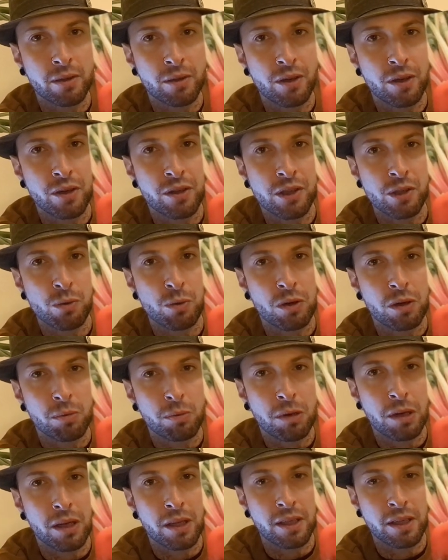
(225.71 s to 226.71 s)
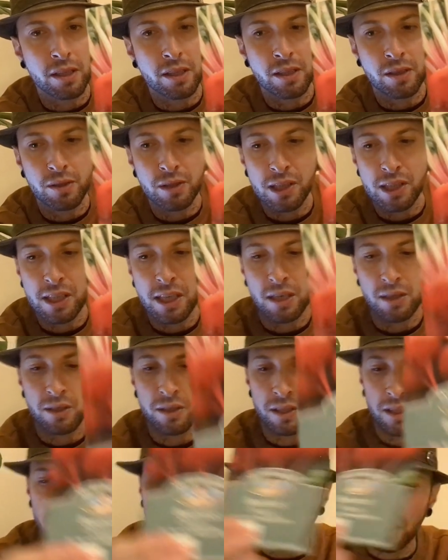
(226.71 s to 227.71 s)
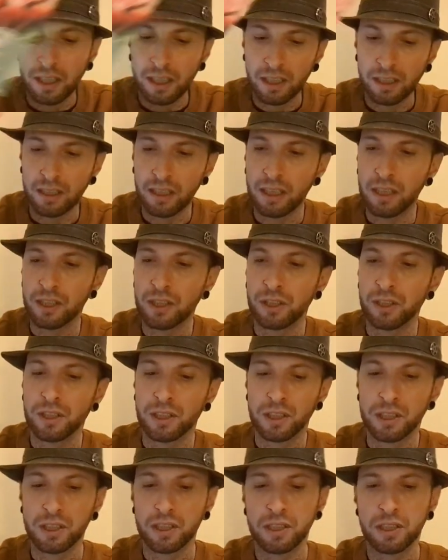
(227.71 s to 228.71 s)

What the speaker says: on a nice white plate, on a salad. Delicious.